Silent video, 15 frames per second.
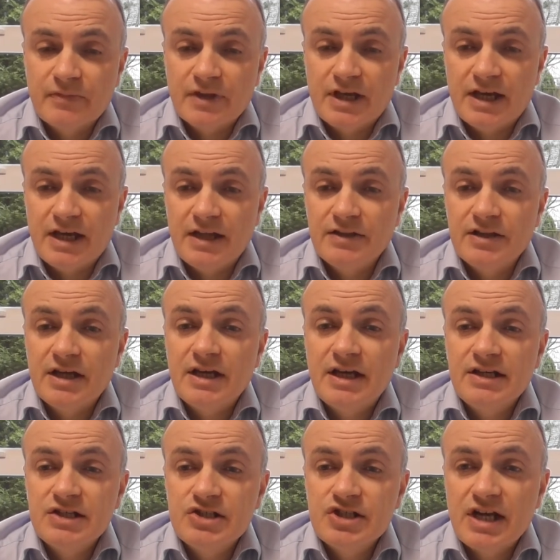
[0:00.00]
and a
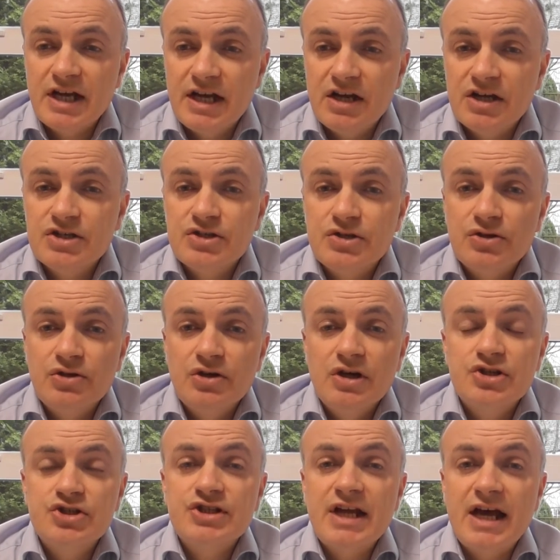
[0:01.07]
desire to
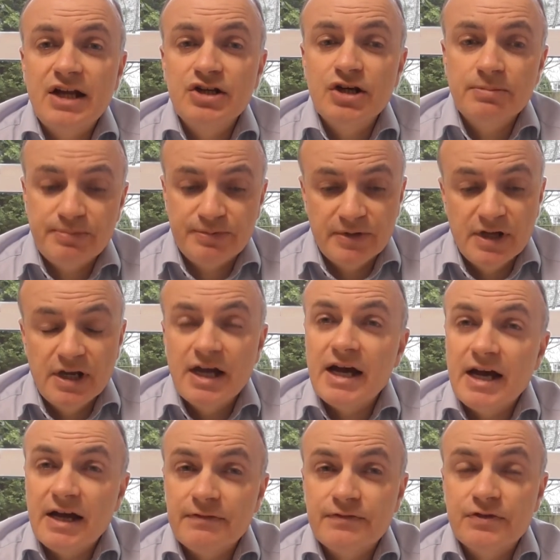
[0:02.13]
stand up
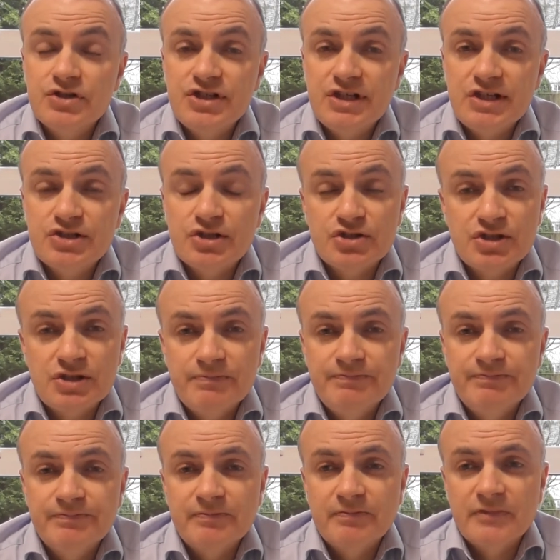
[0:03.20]
for Jesus.
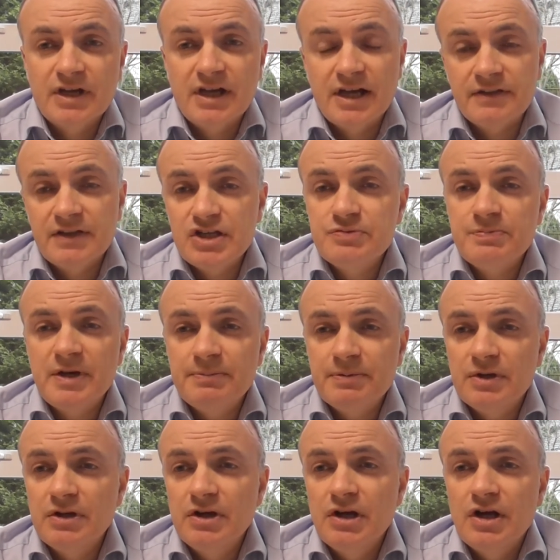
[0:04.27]
These
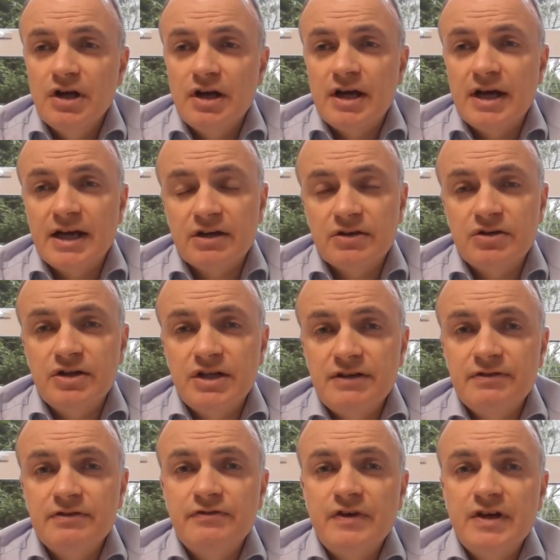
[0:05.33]
people could
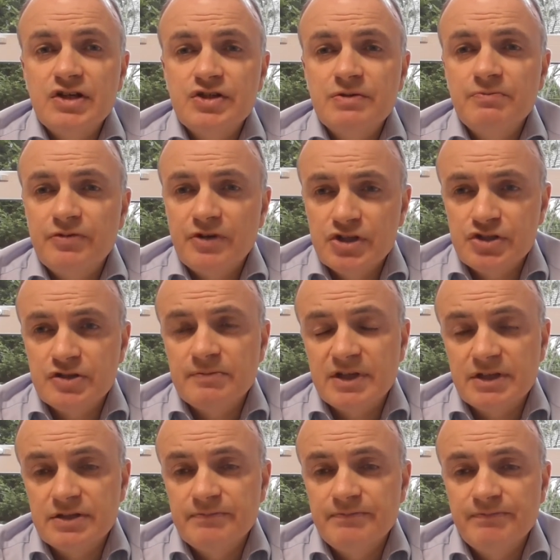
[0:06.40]
even face
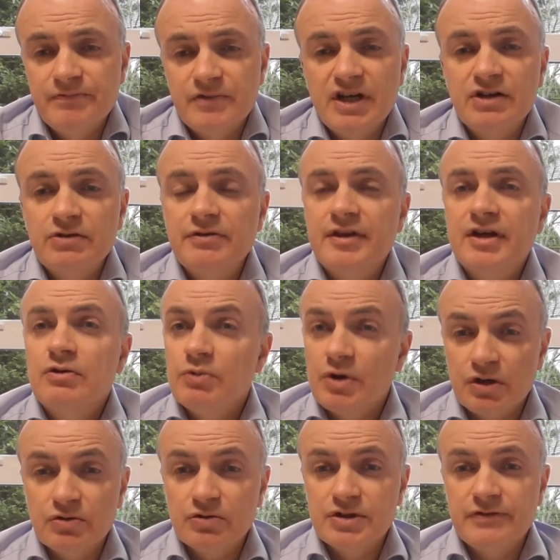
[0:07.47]
imprisonment. Now, I don't think we're
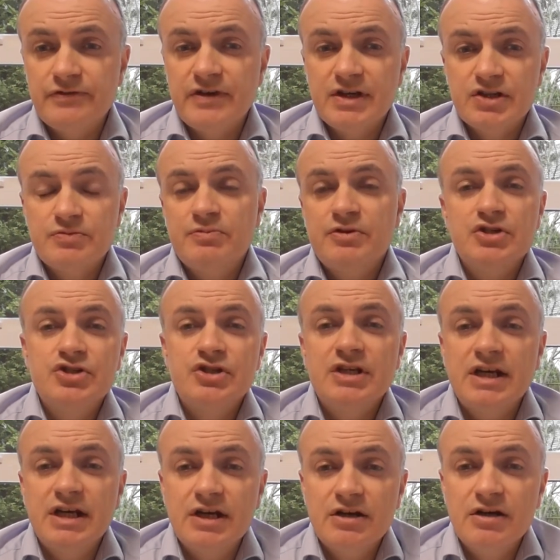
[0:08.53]
going to face prison
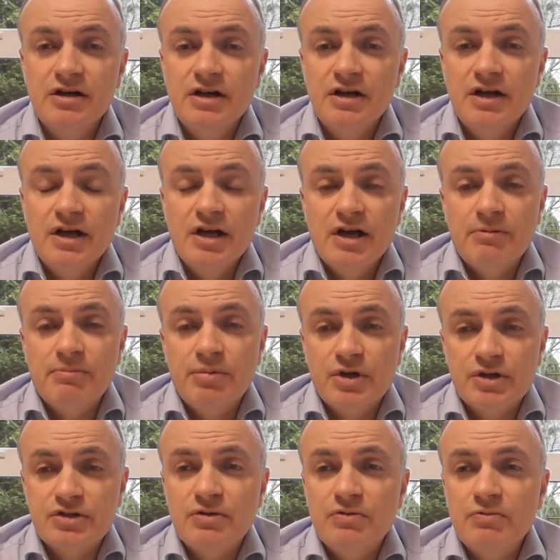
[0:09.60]
here,
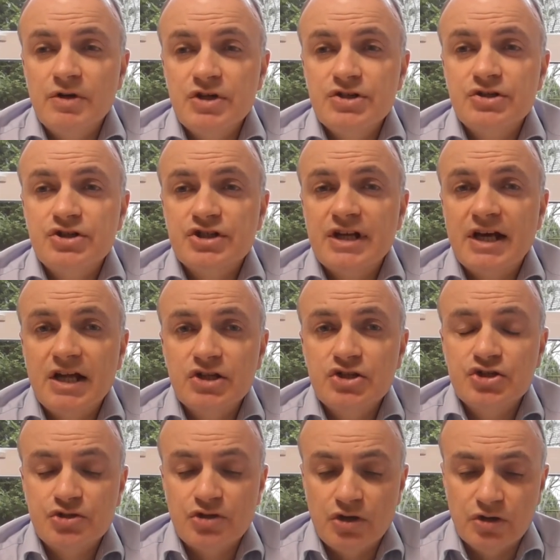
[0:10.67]
but we should stand
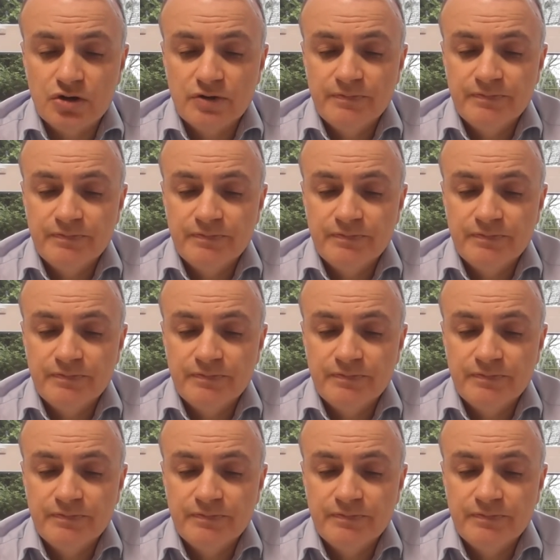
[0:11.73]
strong